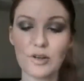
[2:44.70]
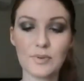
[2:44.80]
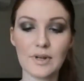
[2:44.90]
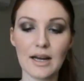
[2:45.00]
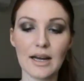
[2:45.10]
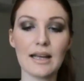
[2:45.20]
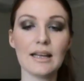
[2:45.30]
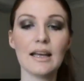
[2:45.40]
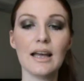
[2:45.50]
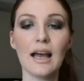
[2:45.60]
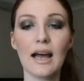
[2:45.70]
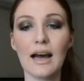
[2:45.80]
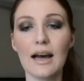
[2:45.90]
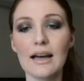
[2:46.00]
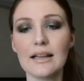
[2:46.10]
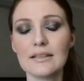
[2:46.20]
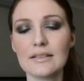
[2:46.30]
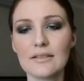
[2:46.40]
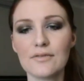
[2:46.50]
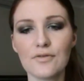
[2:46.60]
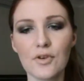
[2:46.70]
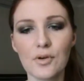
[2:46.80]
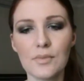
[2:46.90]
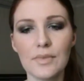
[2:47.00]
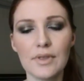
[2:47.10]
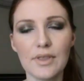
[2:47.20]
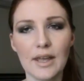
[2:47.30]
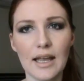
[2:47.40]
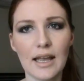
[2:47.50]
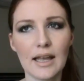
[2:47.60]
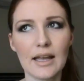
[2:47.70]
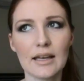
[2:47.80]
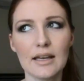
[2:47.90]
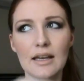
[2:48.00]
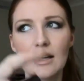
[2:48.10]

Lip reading: OPI, and this is from their